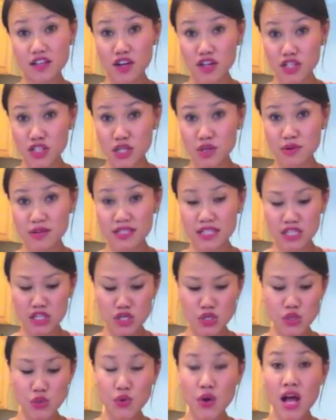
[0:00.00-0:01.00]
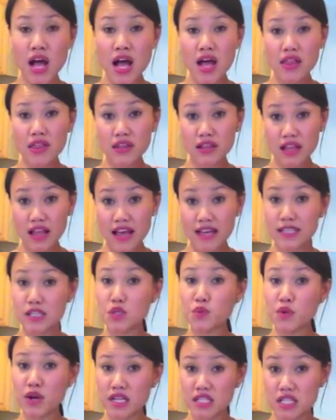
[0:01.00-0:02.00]
and also into the legs.
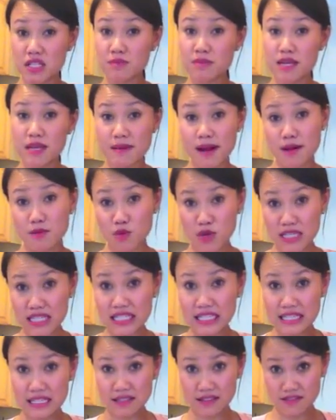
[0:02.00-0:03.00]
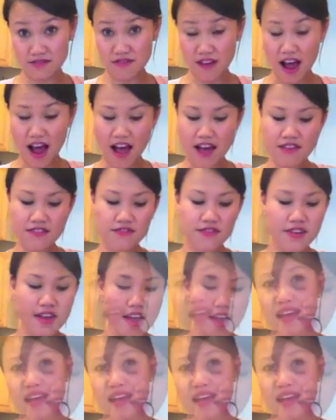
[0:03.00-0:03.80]
You want it to be about 165.